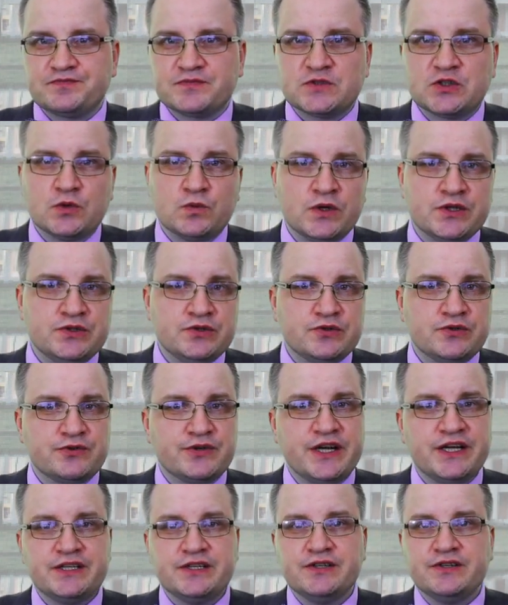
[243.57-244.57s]
So when you're
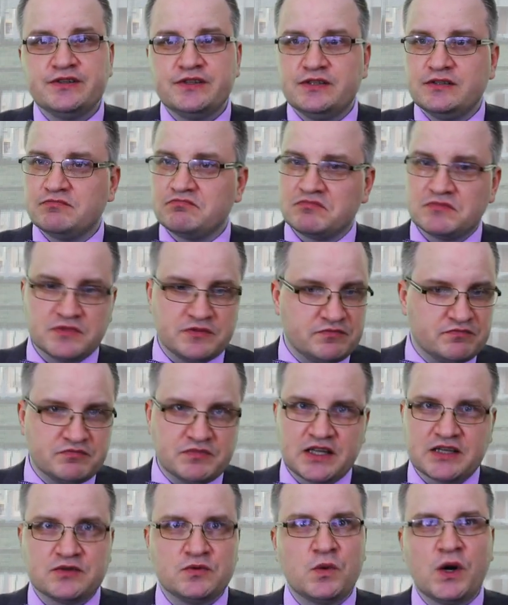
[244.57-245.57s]
creating
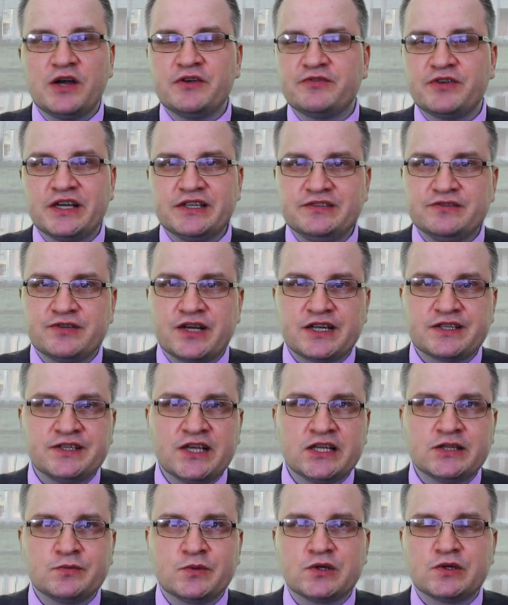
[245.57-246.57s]
like Wi-Fi Direct
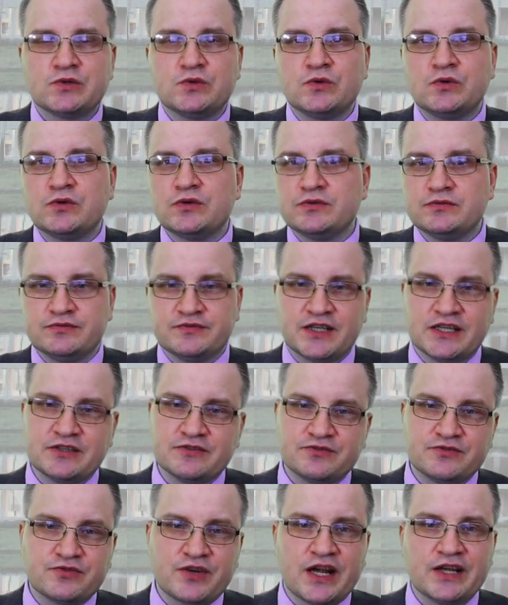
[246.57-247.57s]
network, or kind
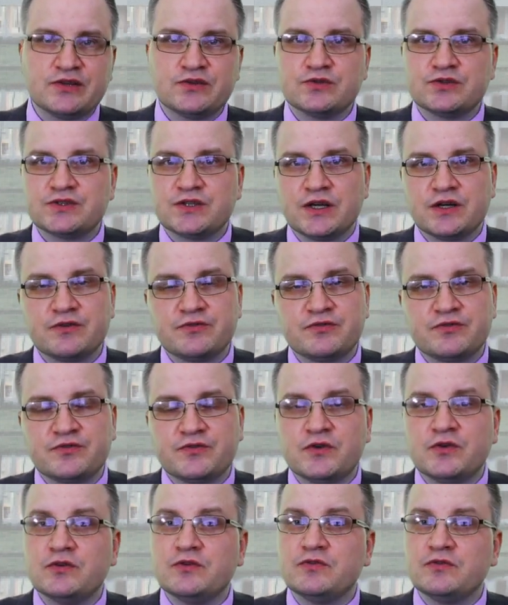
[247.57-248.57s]
of trying to share
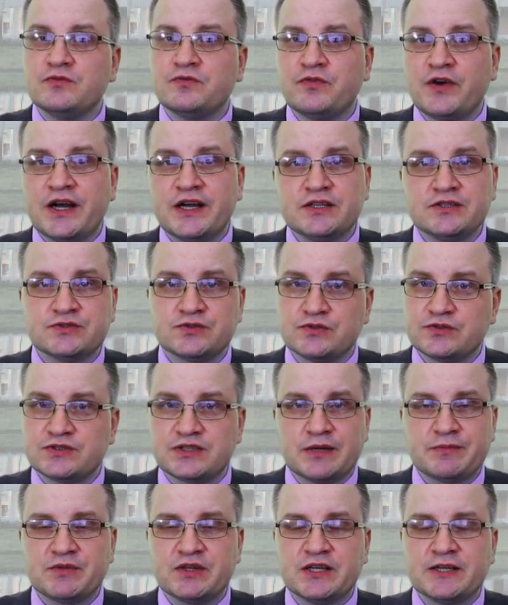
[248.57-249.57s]
files or
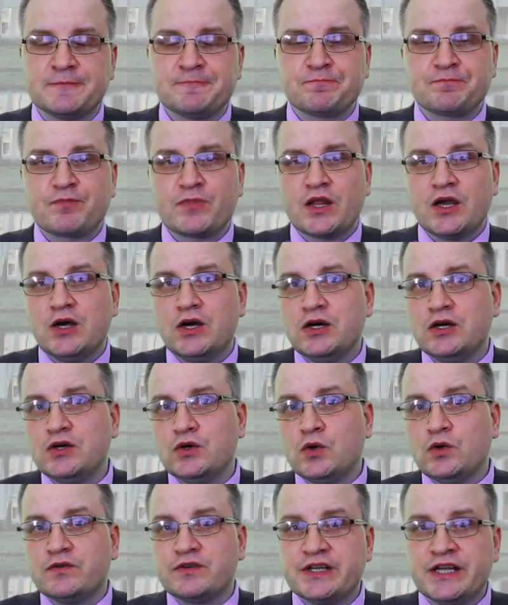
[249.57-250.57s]
something
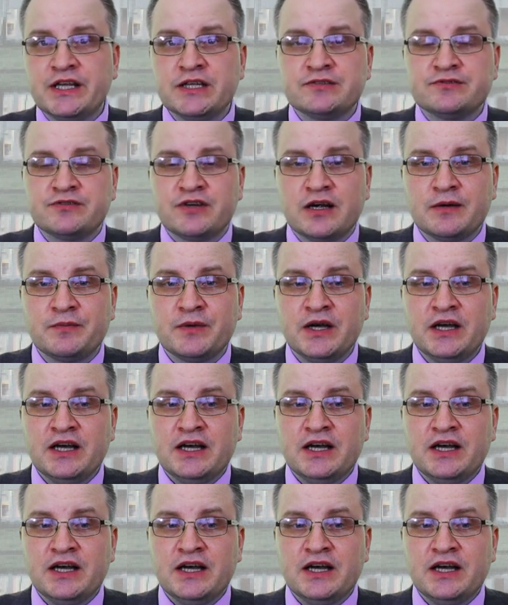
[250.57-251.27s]
over AirDrop,